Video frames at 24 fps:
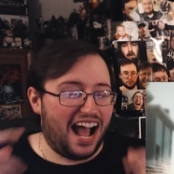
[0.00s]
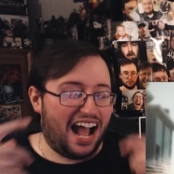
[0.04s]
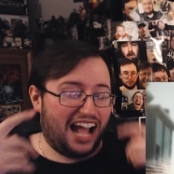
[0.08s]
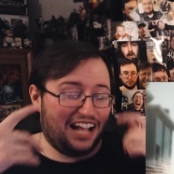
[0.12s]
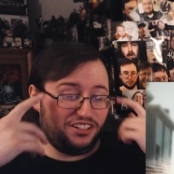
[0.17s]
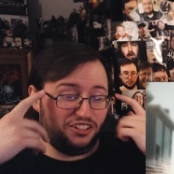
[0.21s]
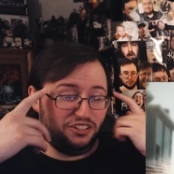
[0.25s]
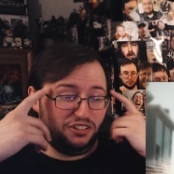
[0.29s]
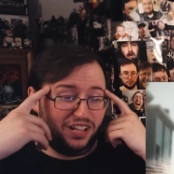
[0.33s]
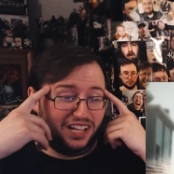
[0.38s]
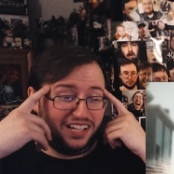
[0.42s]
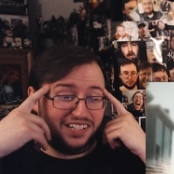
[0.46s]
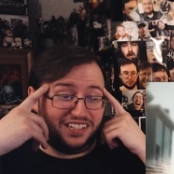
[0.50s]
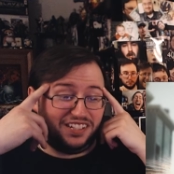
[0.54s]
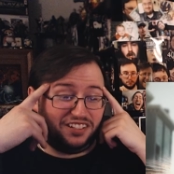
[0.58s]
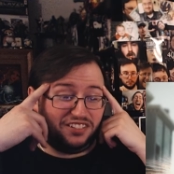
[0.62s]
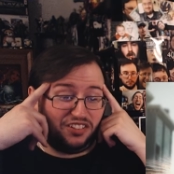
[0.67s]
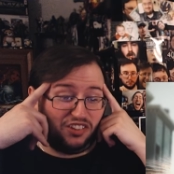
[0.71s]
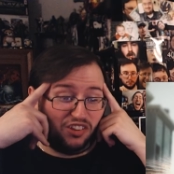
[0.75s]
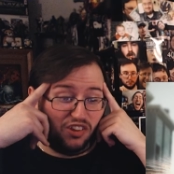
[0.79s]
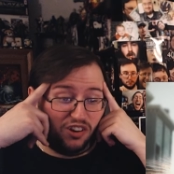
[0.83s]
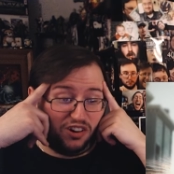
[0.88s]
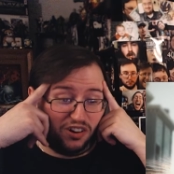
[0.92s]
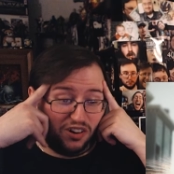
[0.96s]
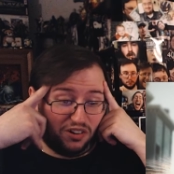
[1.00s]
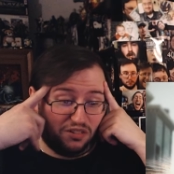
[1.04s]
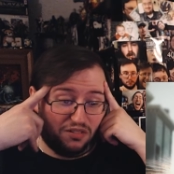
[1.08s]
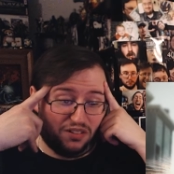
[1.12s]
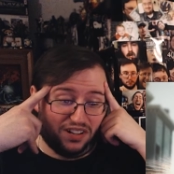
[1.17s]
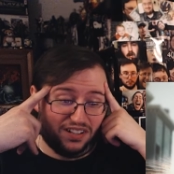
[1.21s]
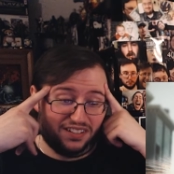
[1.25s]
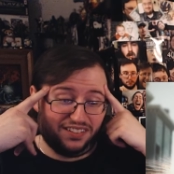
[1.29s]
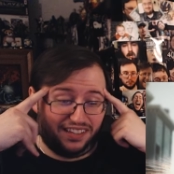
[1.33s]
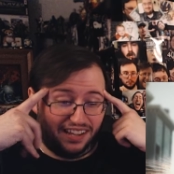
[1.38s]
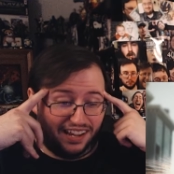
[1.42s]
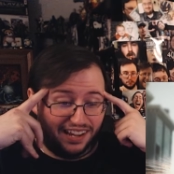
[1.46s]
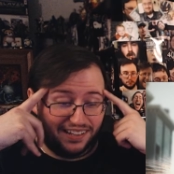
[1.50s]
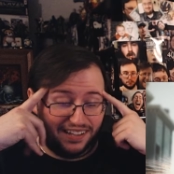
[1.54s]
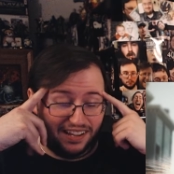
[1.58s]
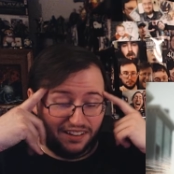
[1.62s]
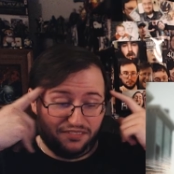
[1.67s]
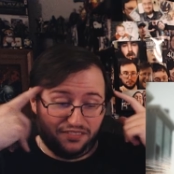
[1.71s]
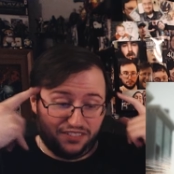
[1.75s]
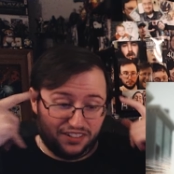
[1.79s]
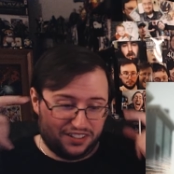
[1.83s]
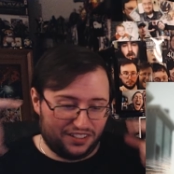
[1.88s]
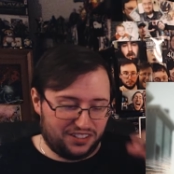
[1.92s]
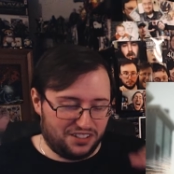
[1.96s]
I do like these longer ones. I
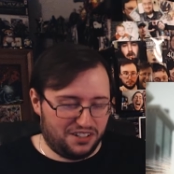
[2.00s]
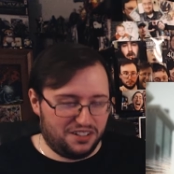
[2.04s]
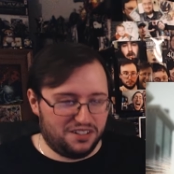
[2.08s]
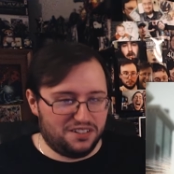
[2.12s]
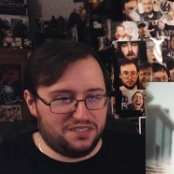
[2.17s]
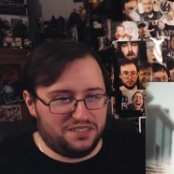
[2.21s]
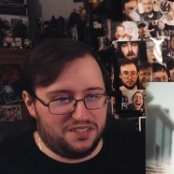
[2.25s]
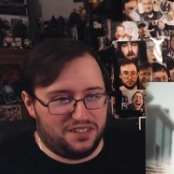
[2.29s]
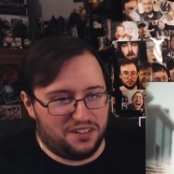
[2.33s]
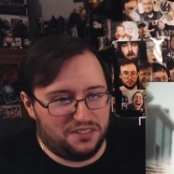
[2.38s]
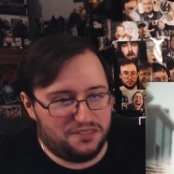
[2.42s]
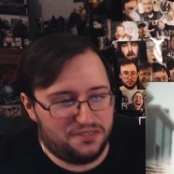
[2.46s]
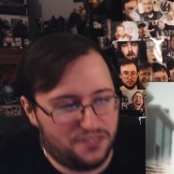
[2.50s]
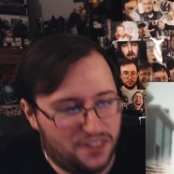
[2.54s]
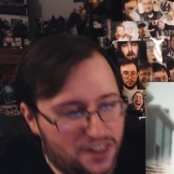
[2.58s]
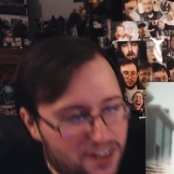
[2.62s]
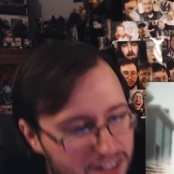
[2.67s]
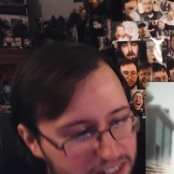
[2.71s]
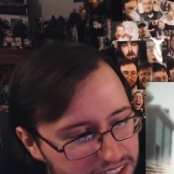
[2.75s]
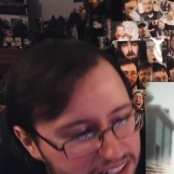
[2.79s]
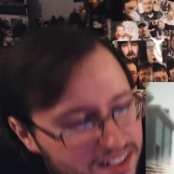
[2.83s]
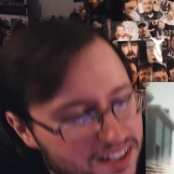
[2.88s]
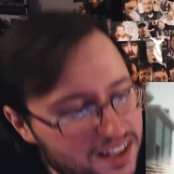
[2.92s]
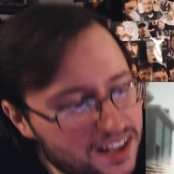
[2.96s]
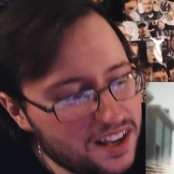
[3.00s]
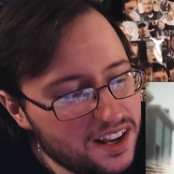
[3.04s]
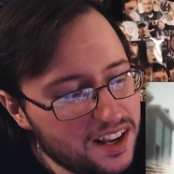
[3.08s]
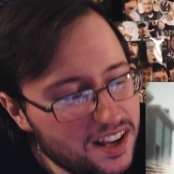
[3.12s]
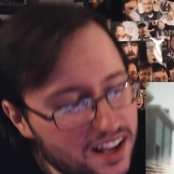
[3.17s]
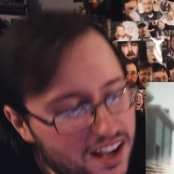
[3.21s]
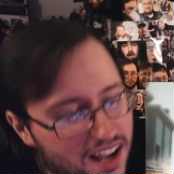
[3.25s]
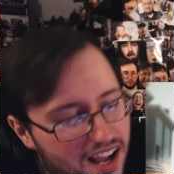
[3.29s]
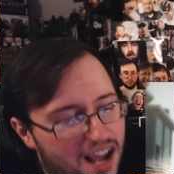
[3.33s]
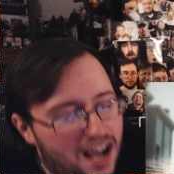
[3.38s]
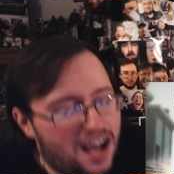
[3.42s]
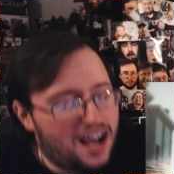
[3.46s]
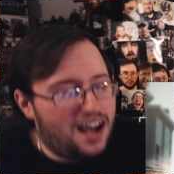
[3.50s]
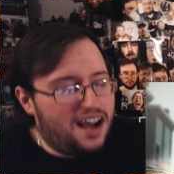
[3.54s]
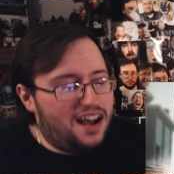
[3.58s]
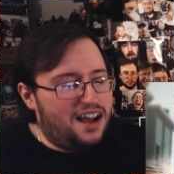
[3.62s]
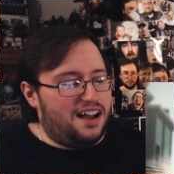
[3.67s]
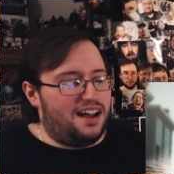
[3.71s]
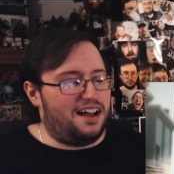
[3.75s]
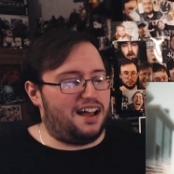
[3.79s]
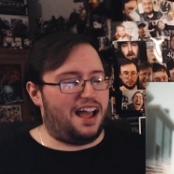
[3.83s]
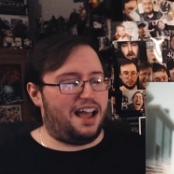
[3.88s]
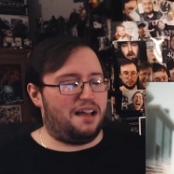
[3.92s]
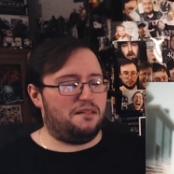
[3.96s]
definitely do. They're fun.
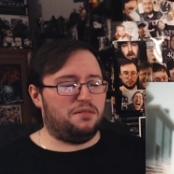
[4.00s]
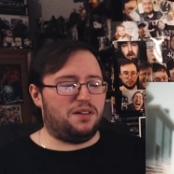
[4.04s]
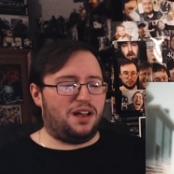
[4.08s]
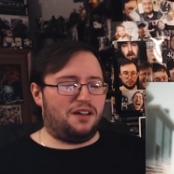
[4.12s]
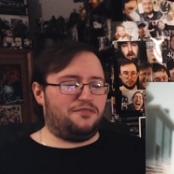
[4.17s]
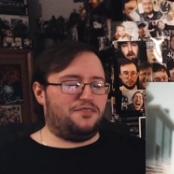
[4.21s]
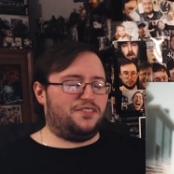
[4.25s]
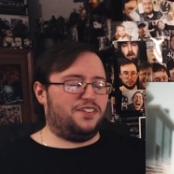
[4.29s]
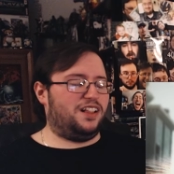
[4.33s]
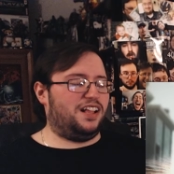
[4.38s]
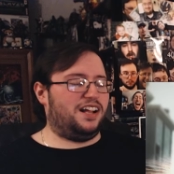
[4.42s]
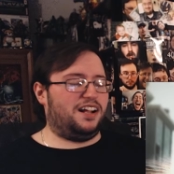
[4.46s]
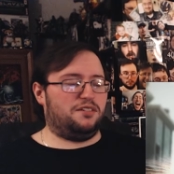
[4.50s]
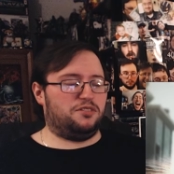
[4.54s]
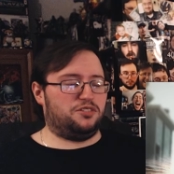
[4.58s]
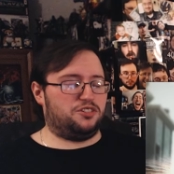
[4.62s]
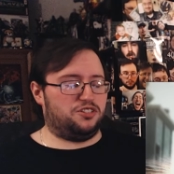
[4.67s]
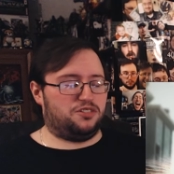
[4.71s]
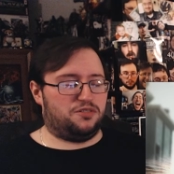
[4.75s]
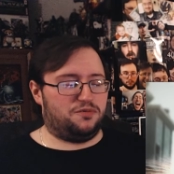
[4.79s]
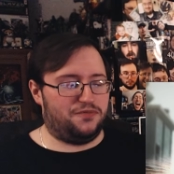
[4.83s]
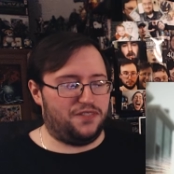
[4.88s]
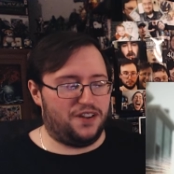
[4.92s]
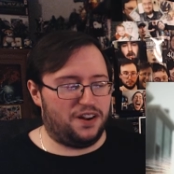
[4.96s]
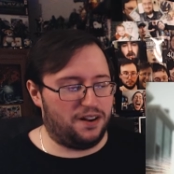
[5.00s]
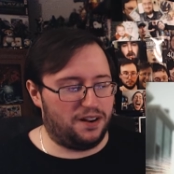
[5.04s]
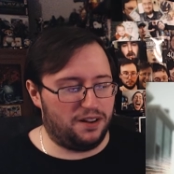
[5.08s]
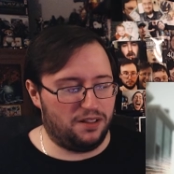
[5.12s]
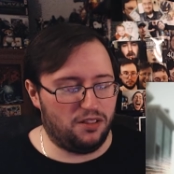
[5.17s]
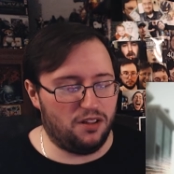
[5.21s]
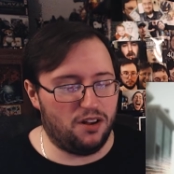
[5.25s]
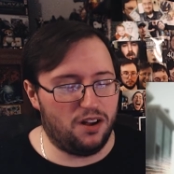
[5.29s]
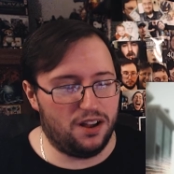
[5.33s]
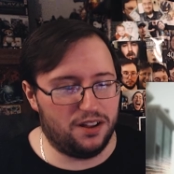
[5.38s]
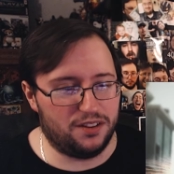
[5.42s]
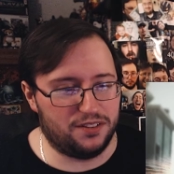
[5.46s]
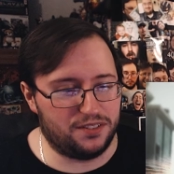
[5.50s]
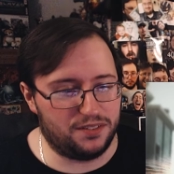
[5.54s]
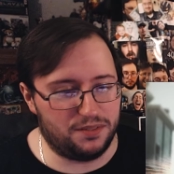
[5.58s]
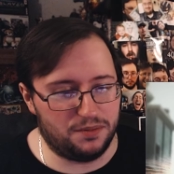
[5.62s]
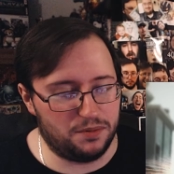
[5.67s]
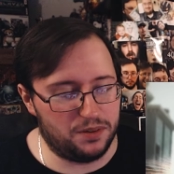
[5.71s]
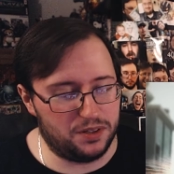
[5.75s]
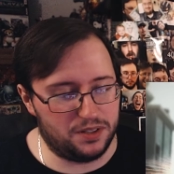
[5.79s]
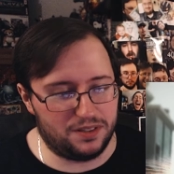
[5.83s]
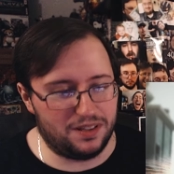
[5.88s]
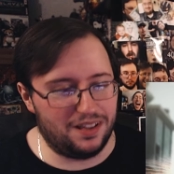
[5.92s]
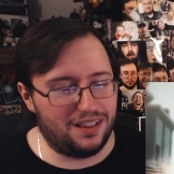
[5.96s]
Uh, I, w- I feel like I was just very lost
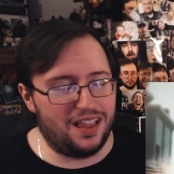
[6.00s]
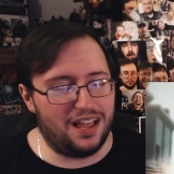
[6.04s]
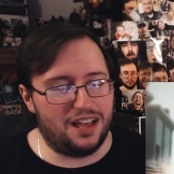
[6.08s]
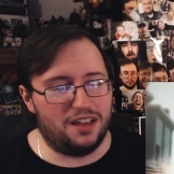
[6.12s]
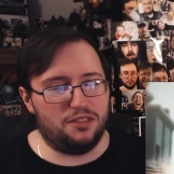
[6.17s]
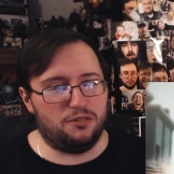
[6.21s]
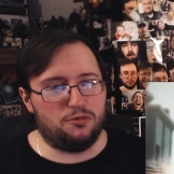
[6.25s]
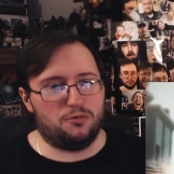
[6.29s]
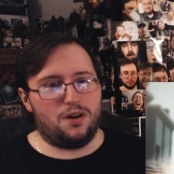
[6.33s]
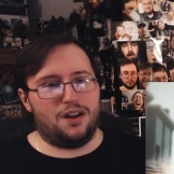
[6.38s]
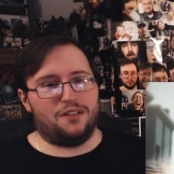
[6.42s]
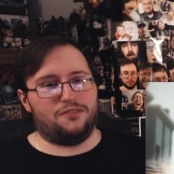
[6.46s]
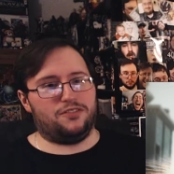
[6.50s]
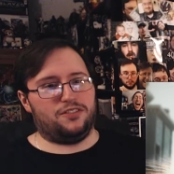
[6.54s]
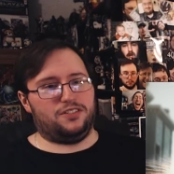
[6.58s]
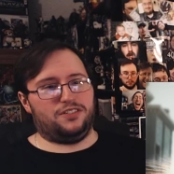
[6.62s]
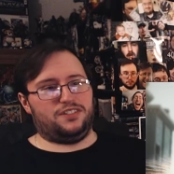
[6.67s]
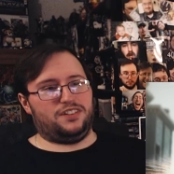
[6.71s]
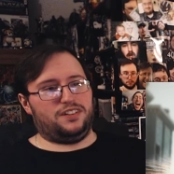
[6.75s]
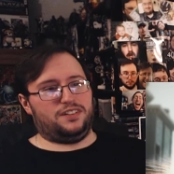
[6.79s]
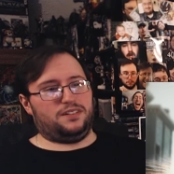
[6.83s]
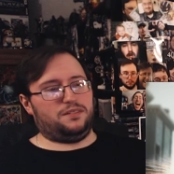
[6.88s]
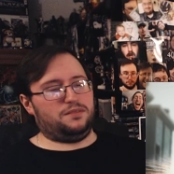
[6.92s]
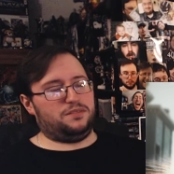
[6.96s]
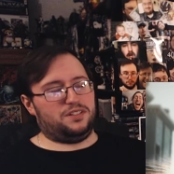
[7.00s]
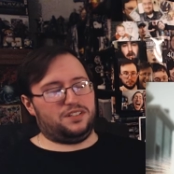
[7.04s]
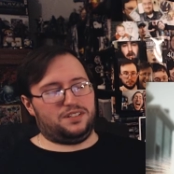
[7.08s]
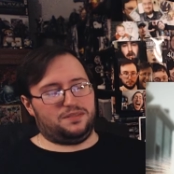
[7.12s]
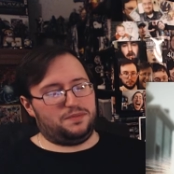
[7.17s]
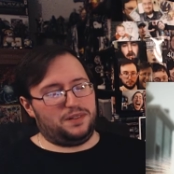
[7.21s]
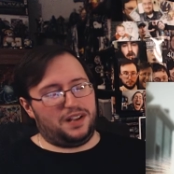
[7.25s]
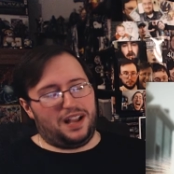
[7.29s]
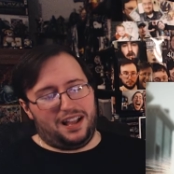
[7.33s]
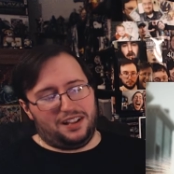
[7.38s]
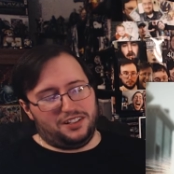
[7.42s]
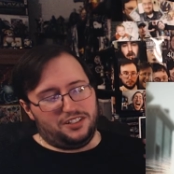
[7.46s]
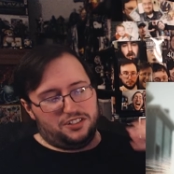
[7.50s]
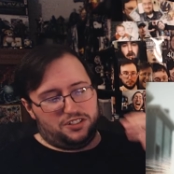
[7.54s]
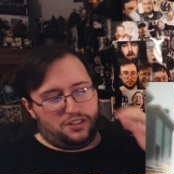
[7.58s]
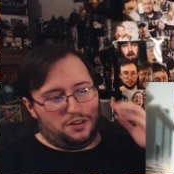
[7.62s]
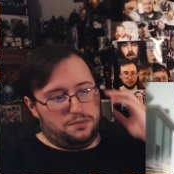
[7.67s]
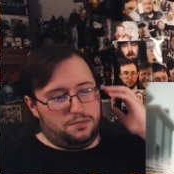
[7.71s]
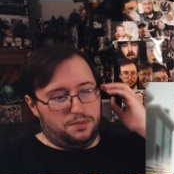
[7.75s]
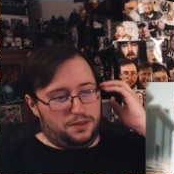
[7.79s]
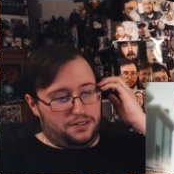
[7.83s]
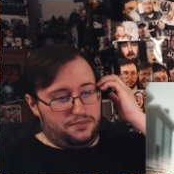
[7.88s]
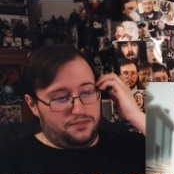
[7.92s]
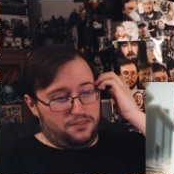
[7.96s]
with a lot of the references. I was just, I just
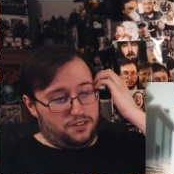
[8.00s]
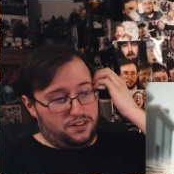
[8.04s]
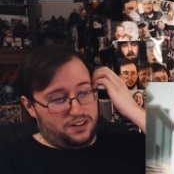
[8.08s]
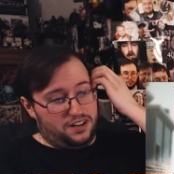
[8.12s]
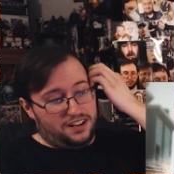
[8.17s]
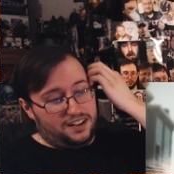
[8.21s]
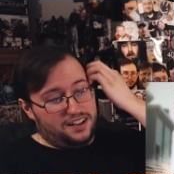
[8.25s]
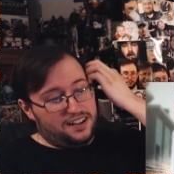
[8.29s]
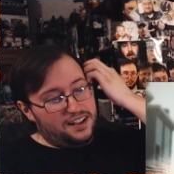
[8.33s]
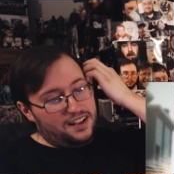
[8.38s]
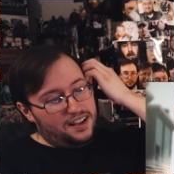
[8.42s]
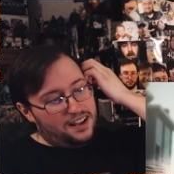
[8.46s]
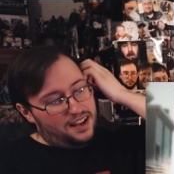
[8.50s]
don't play Fortnite.